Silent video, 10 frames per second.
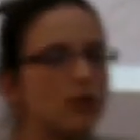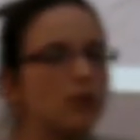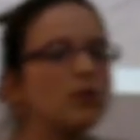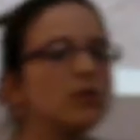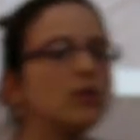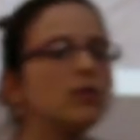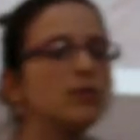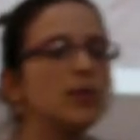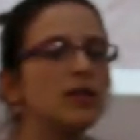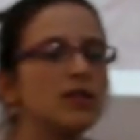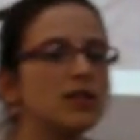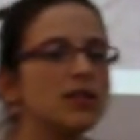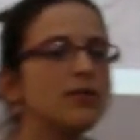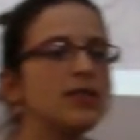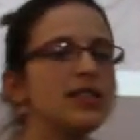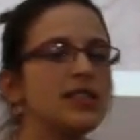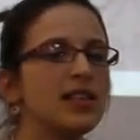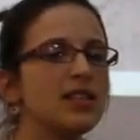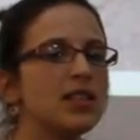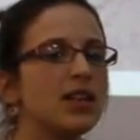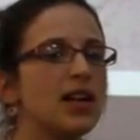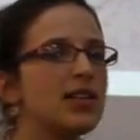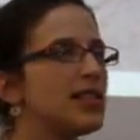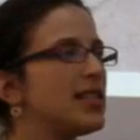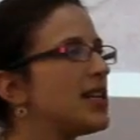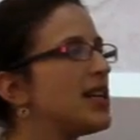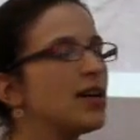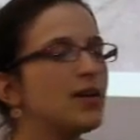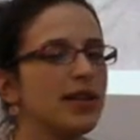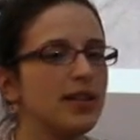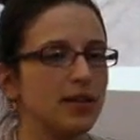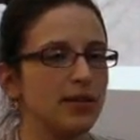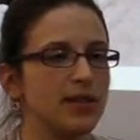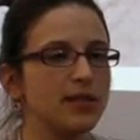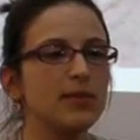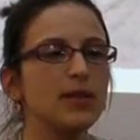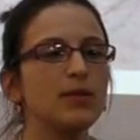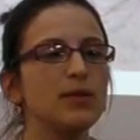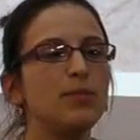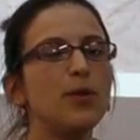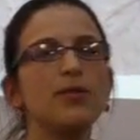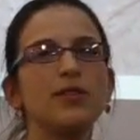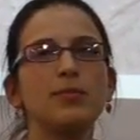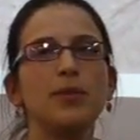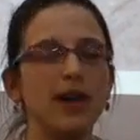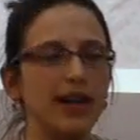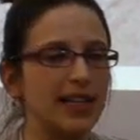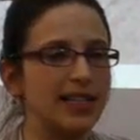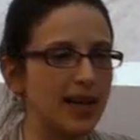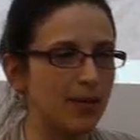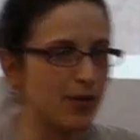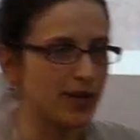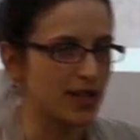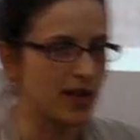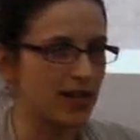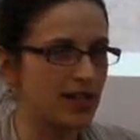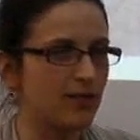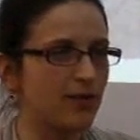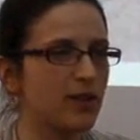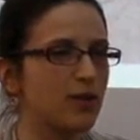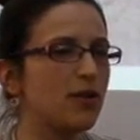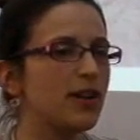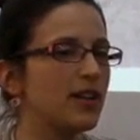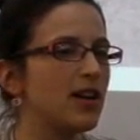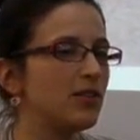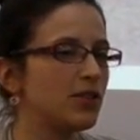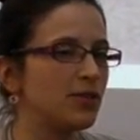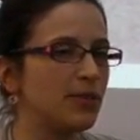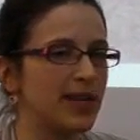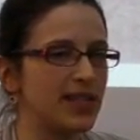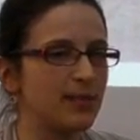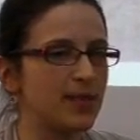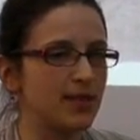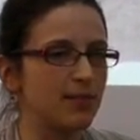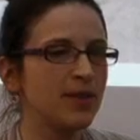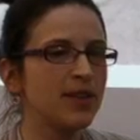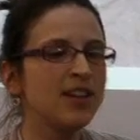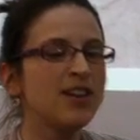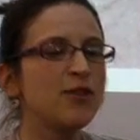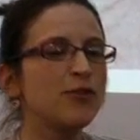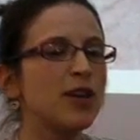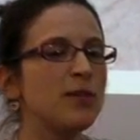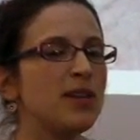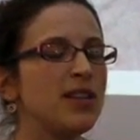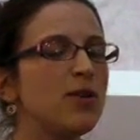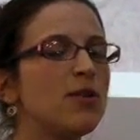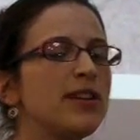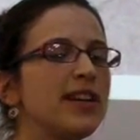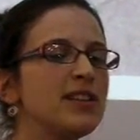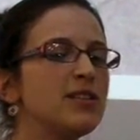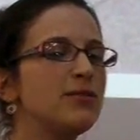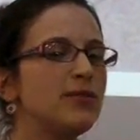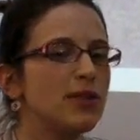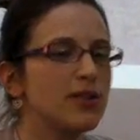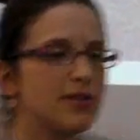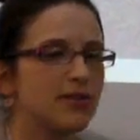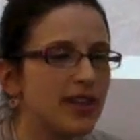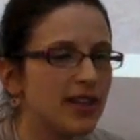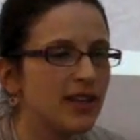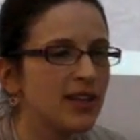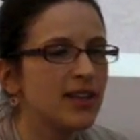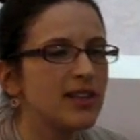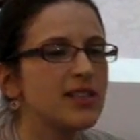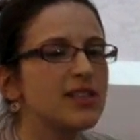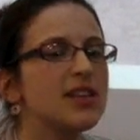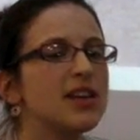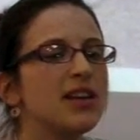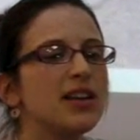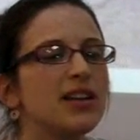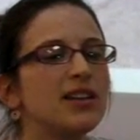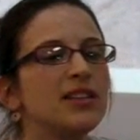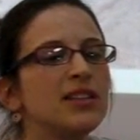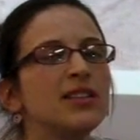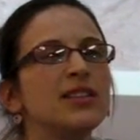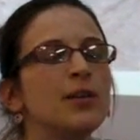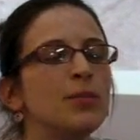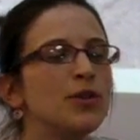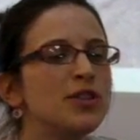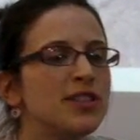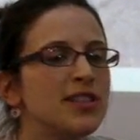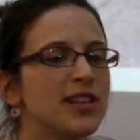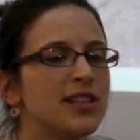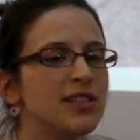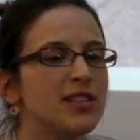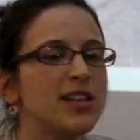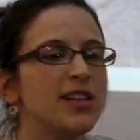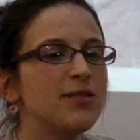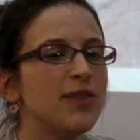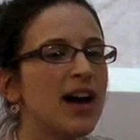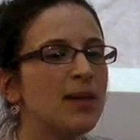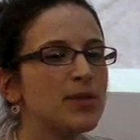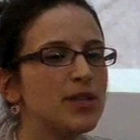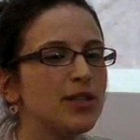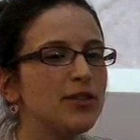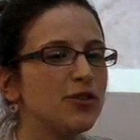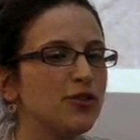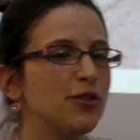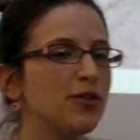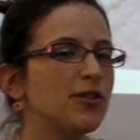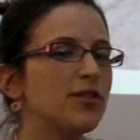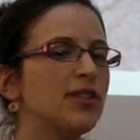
all the hallmarks of an essentializing neo-Hinduism that was bothered by contemporary science and Victorian cultural pessimism, framing the Oriental philosophy as a singular, homogeneous entity of absolute truth,